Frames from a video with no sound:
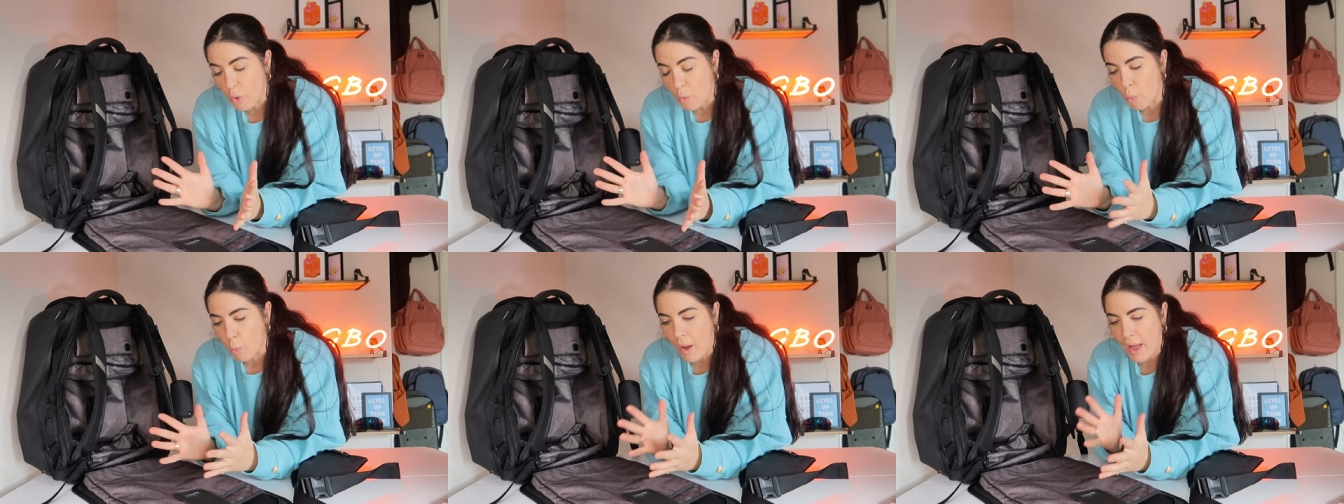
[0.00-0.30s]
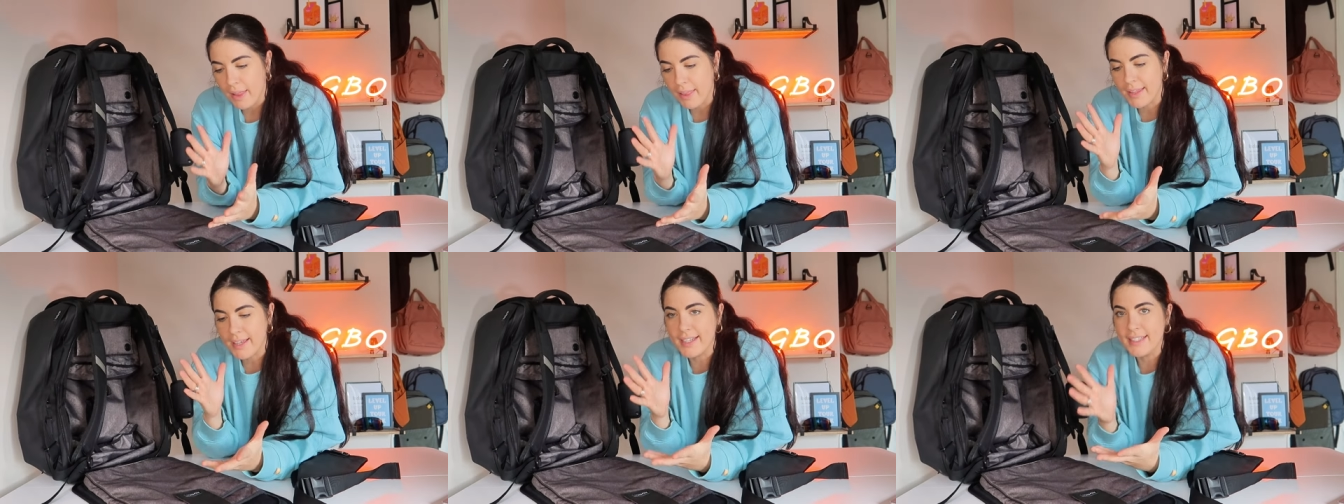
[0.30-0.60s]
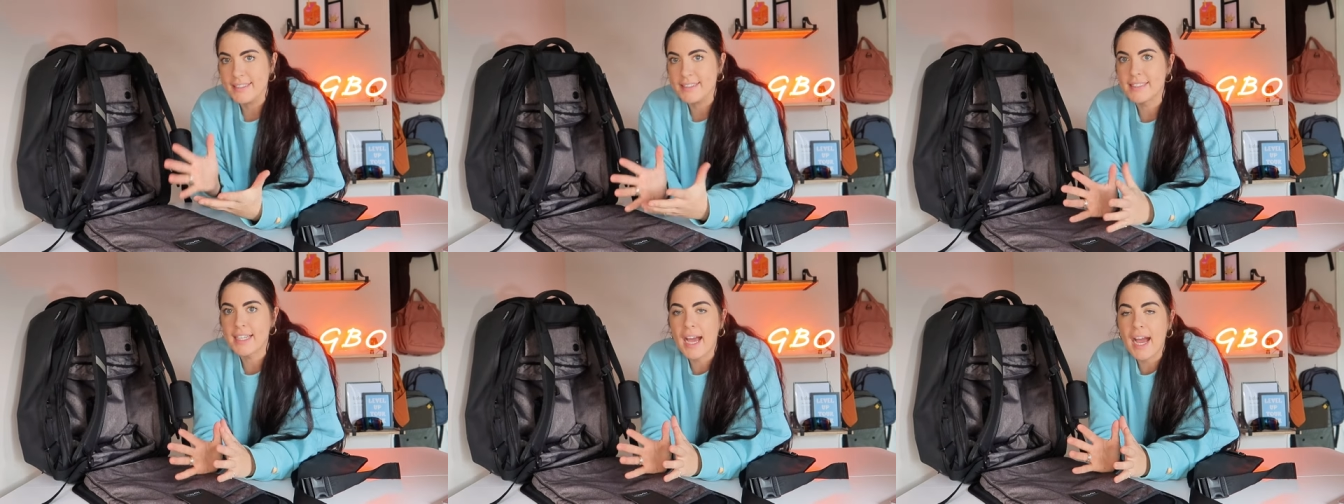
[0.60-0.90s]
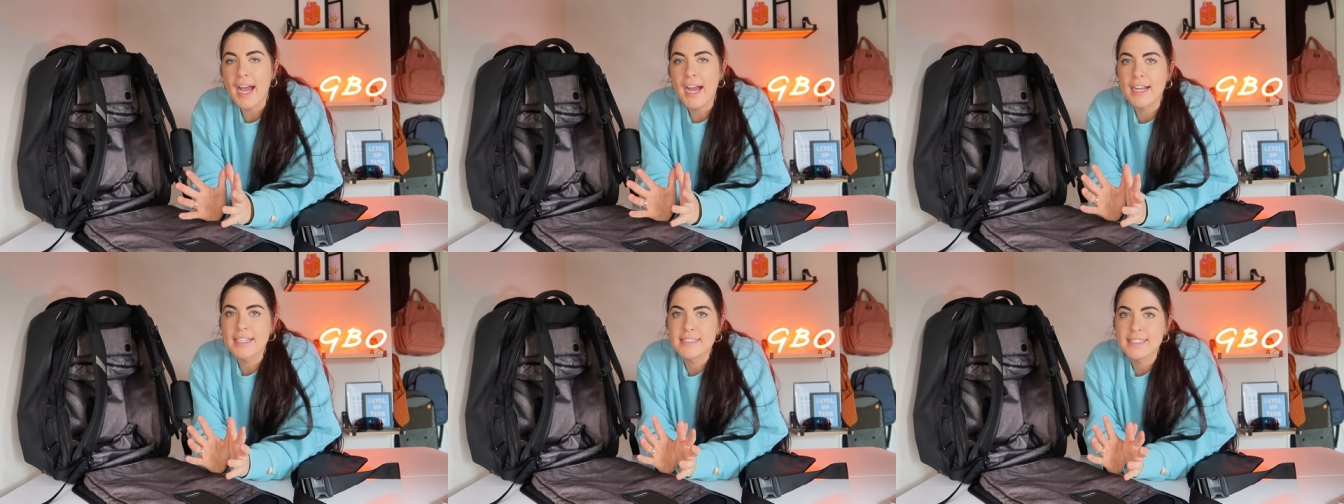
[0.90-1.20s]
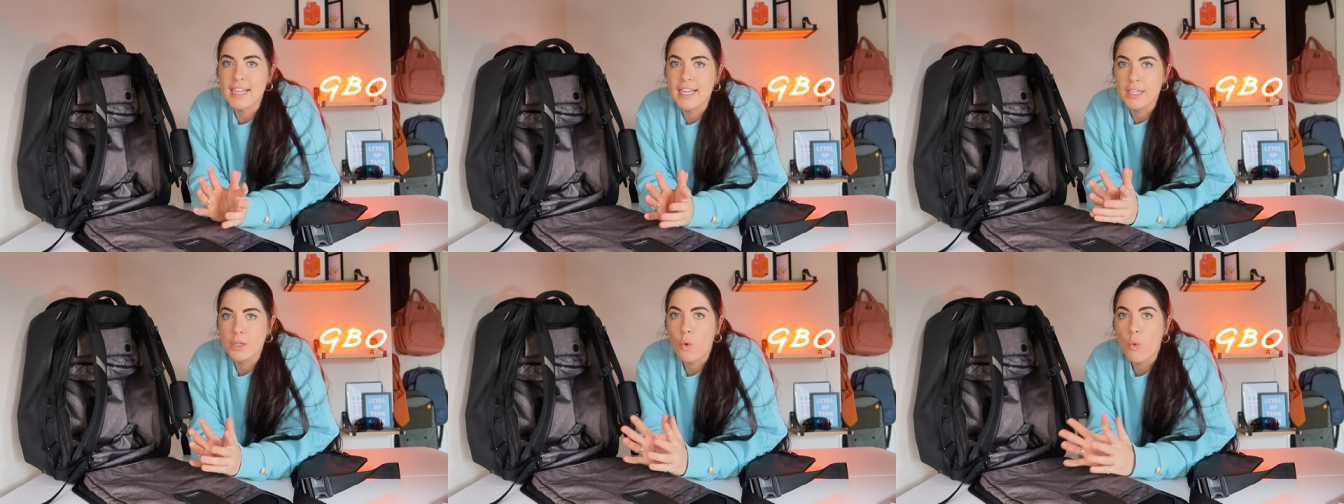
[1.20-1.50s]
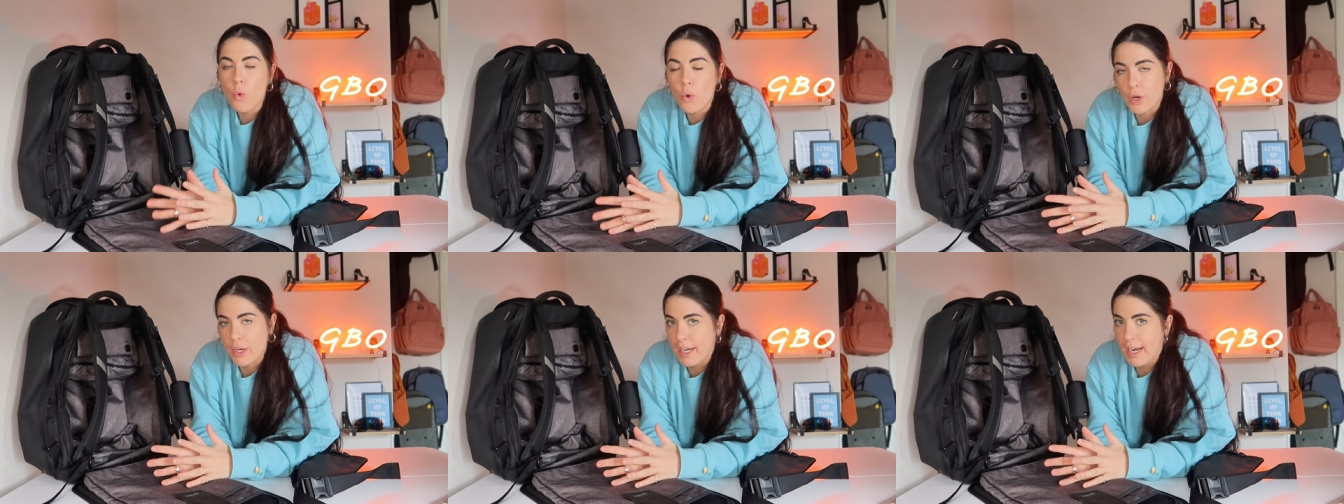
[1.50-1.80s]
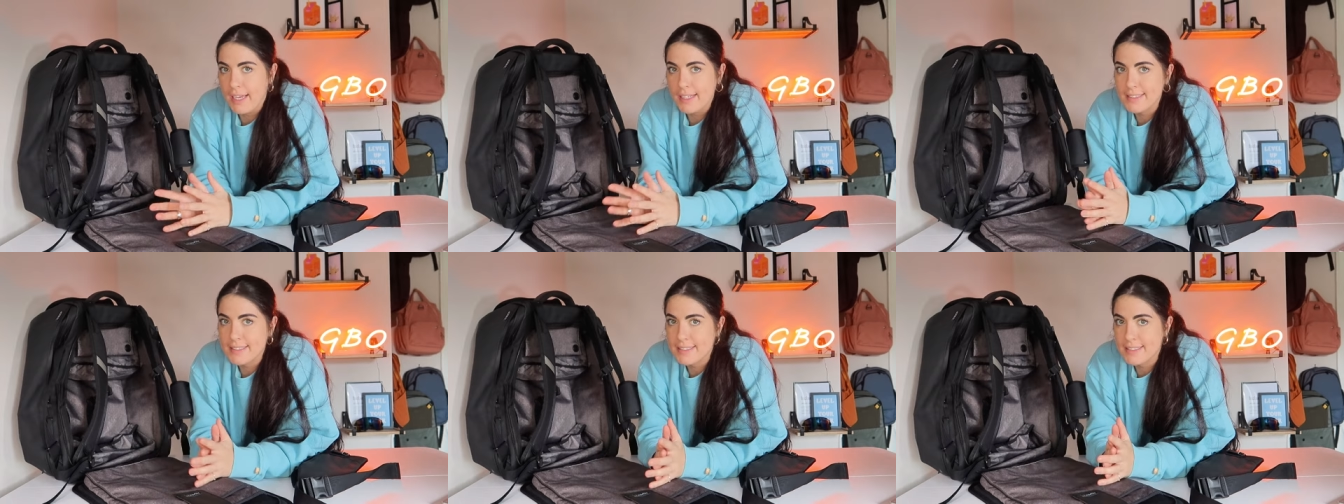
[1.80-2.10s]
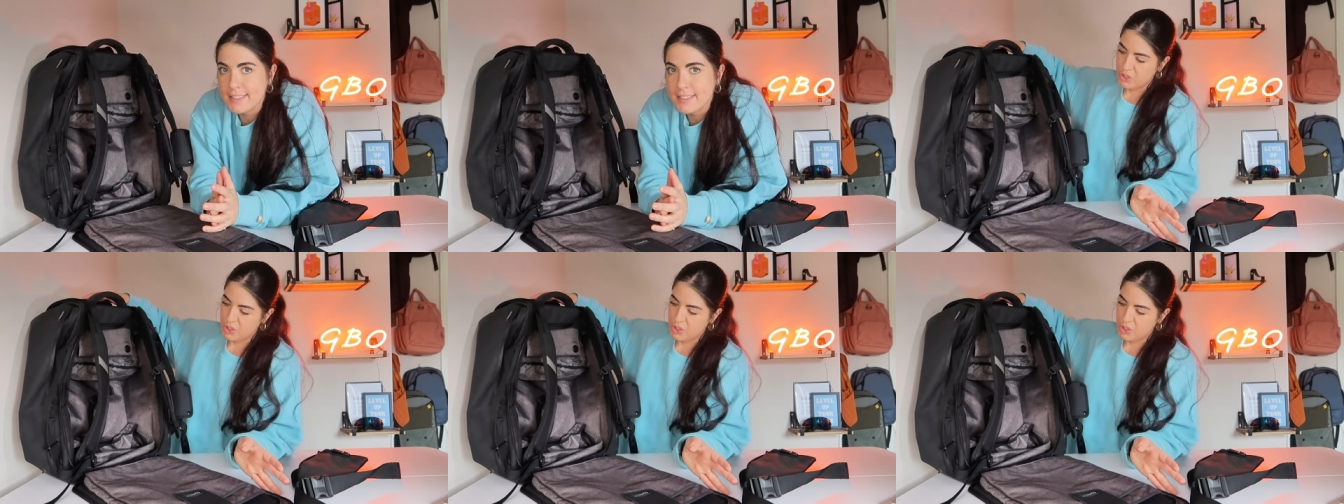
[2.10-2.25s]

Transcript: well intact and organized.